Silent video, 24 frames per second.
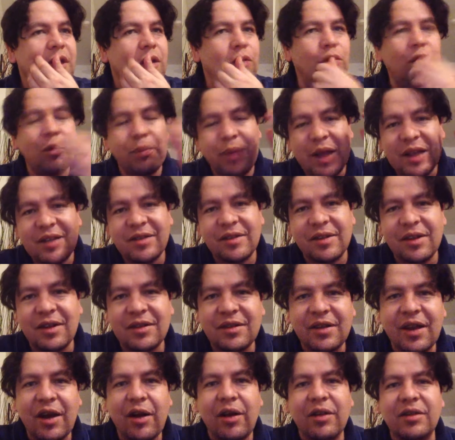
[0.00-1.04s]
Well, Ben Stiller's
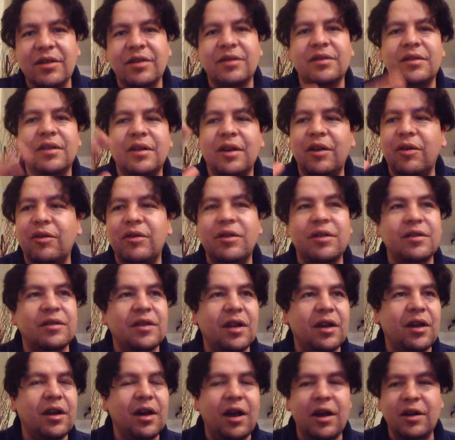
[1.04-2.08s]
character is sitting on the
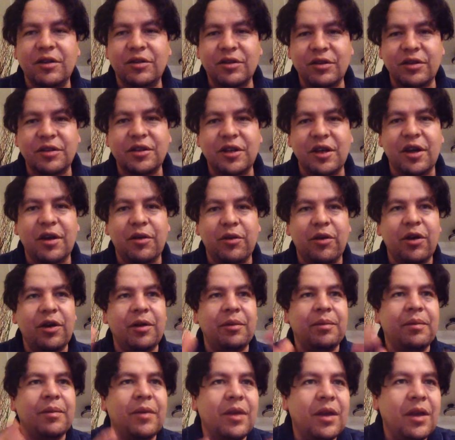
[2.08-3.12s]
psychiatrist's chair, right?
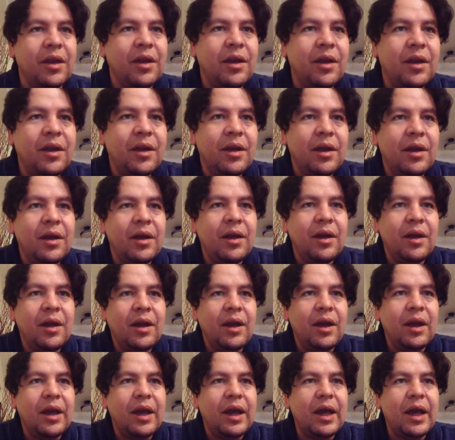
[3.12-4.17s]

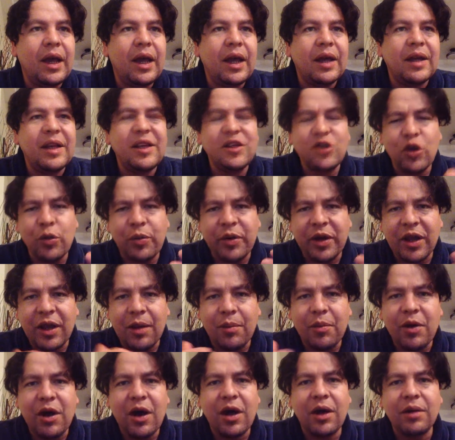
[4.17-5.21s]
And he's opening
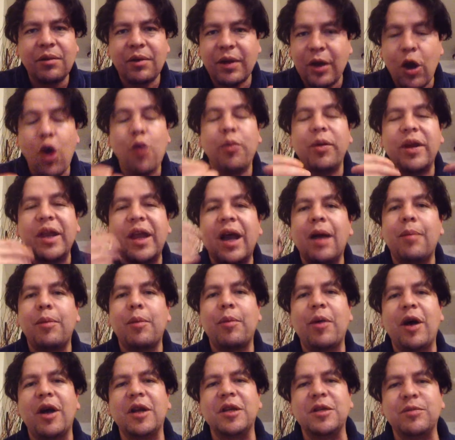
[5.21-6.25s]
up
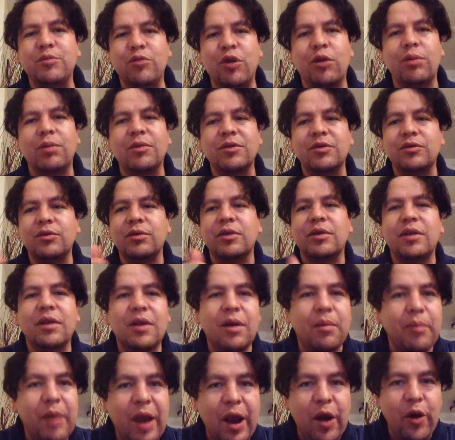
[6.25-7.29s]
about his problems with
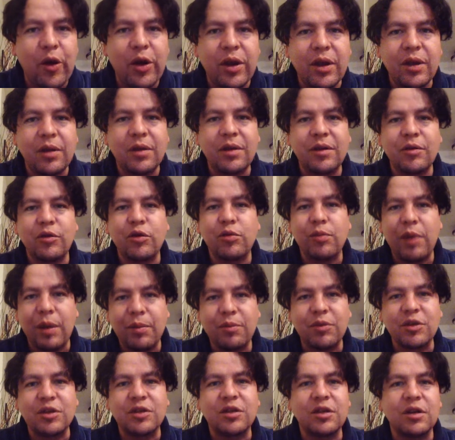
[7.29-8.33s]
Mary. He
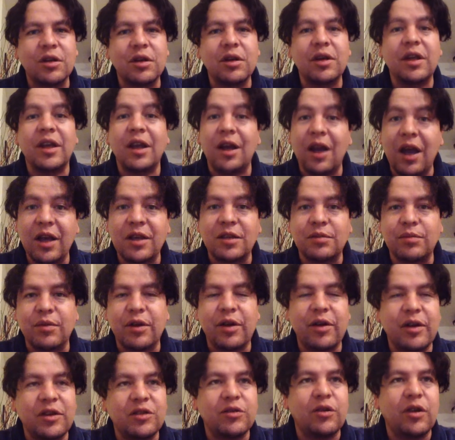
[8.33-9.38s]
remembers her. He likes
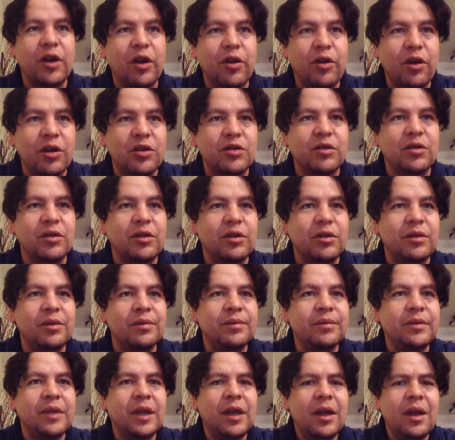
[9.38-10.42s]
Mary. He's got a crush on her.
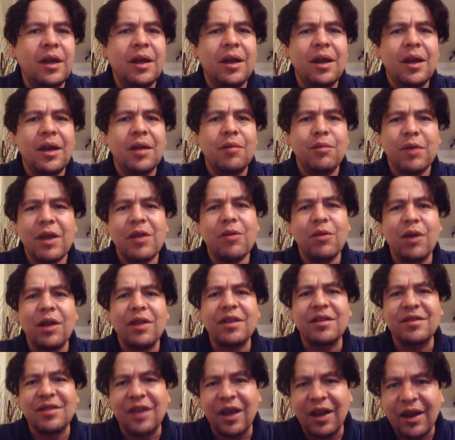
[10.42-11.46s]
Meanwhile,
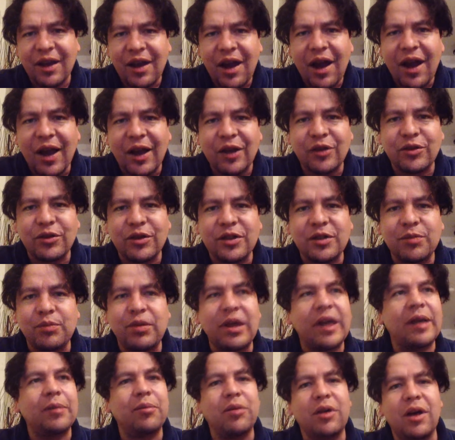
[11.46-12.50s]
the psychiatrist,
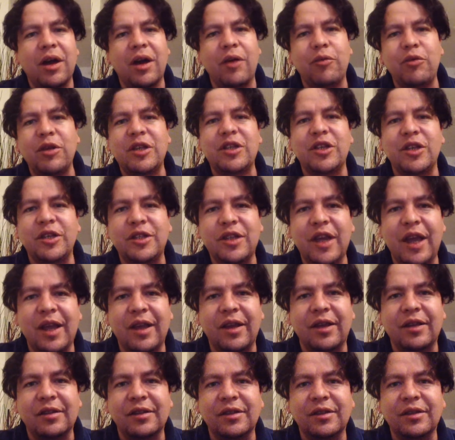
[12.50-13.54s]
played by Richard
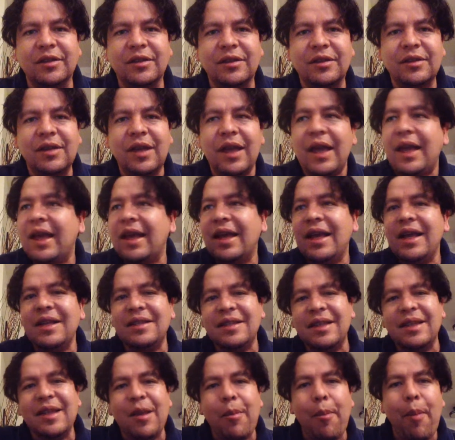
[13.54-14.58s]
Jenkins, he's
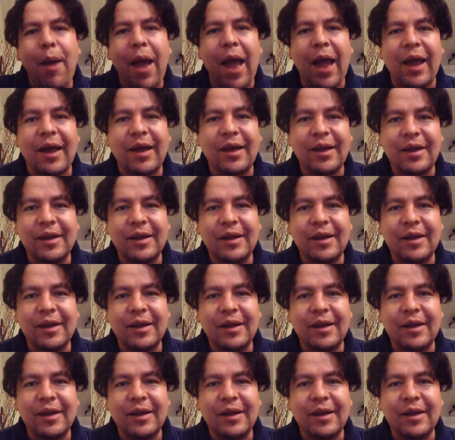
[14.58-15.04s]
in the back